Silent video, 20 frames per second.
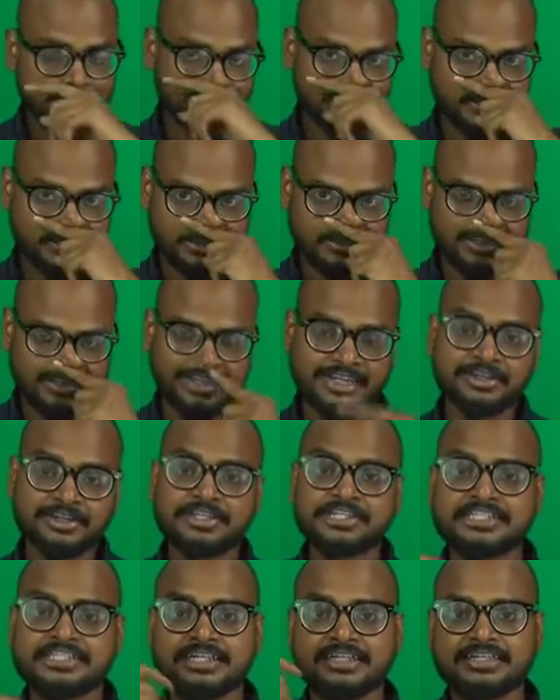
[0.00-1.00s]
Okay,
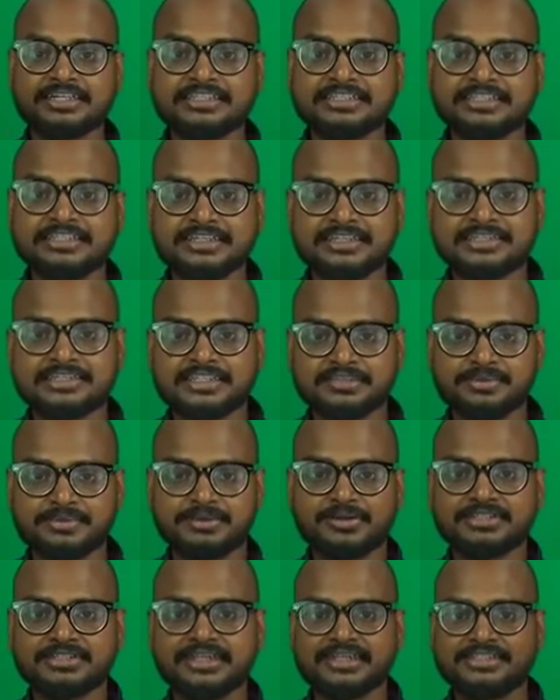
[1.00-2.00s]
ionization energy decreases
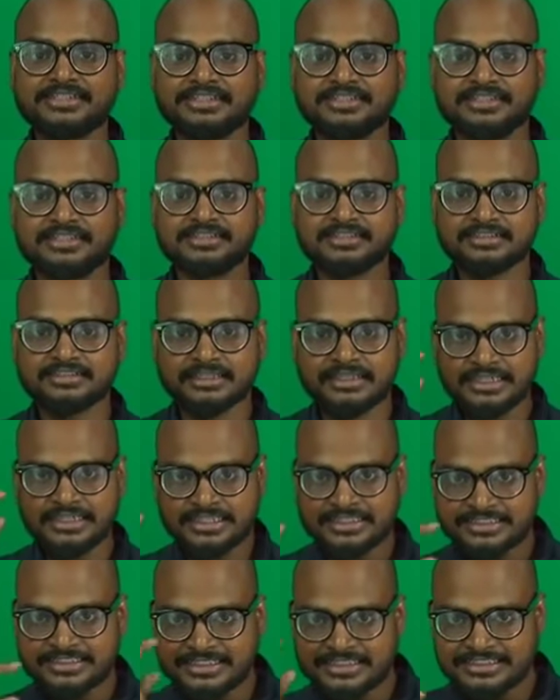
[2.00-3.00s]
because size increases.
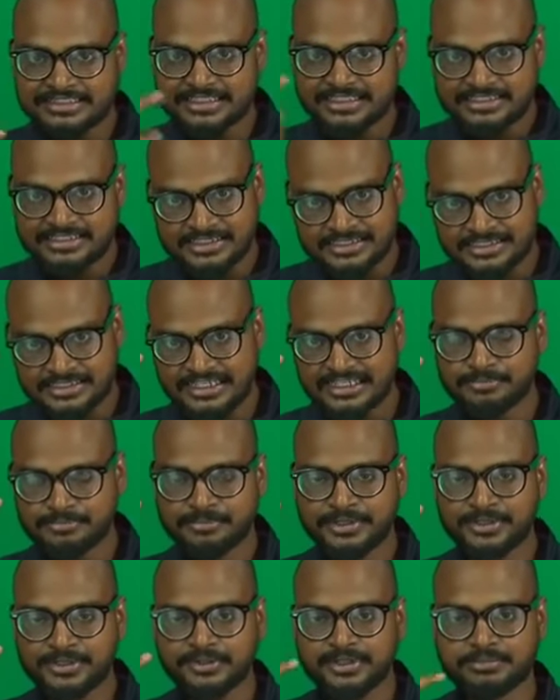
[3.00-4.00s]
These reasons help
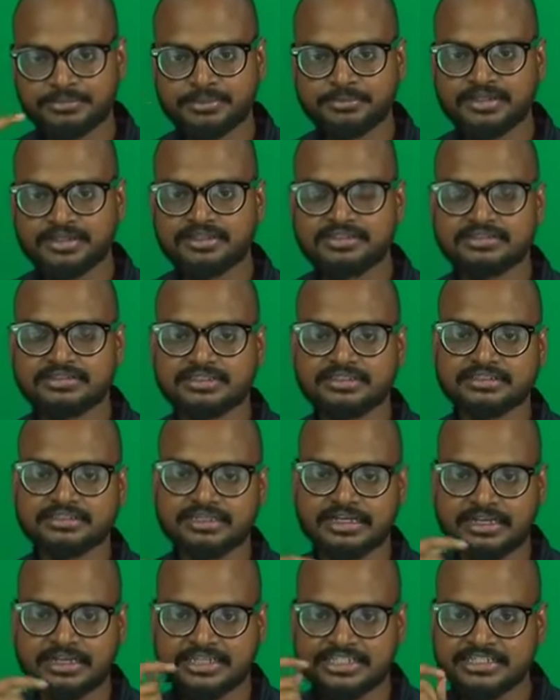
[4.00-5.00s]
me to remember these things.
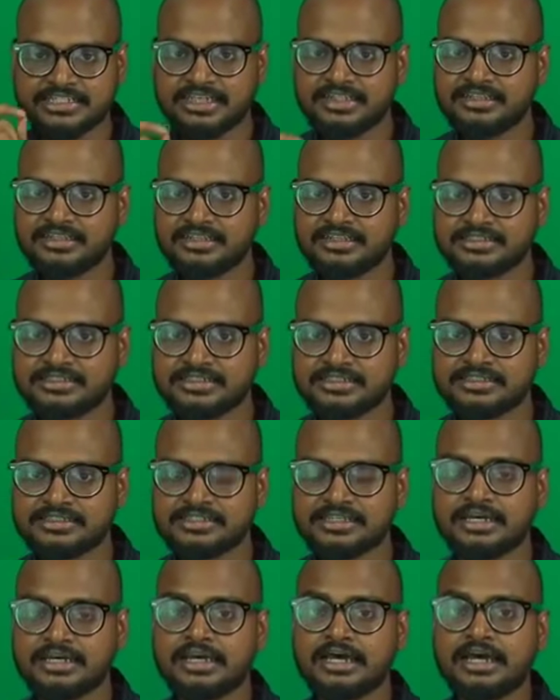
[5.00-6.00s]
Understand the reasons.
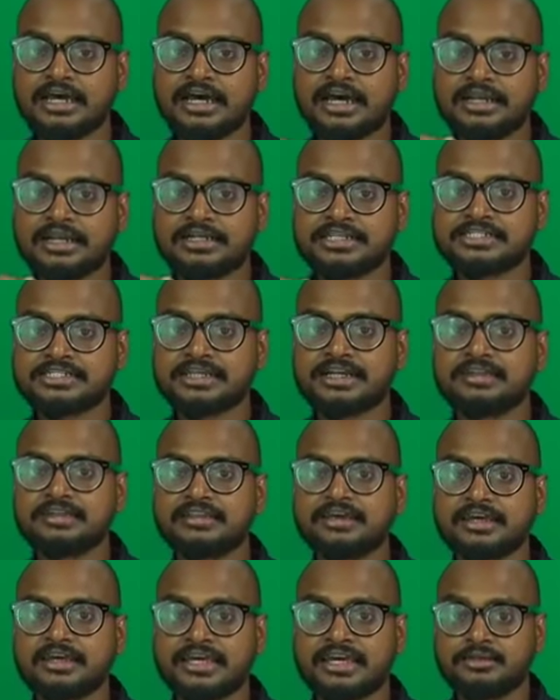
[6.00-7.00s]
Understand
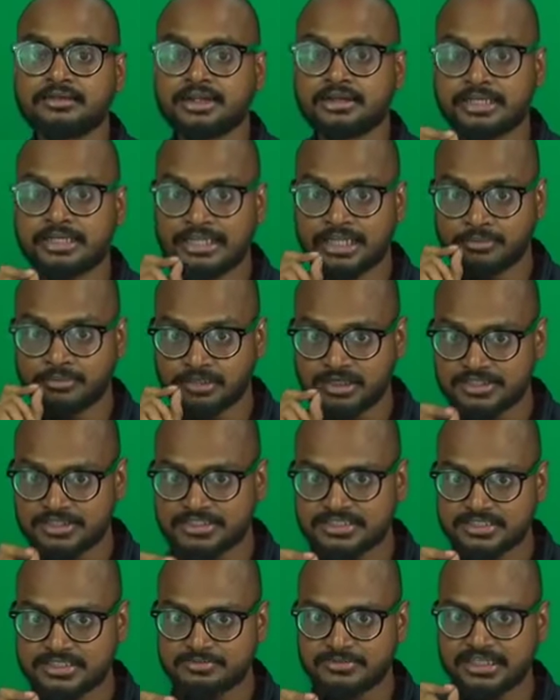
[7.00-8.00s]
the anomalous
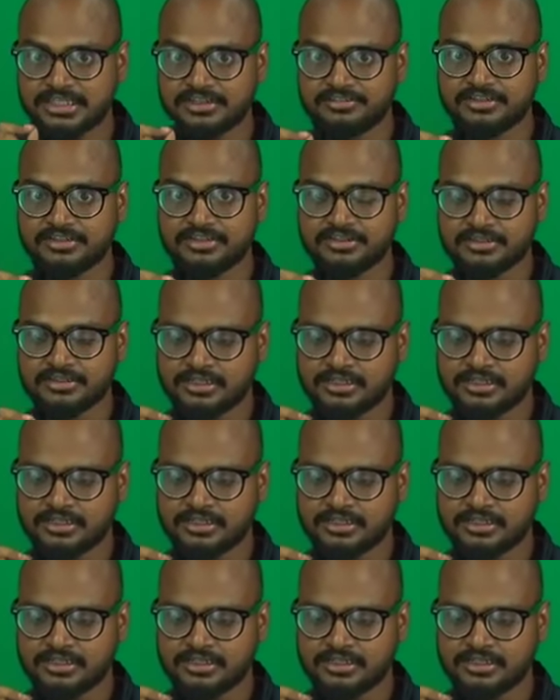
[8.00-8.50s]
behavior,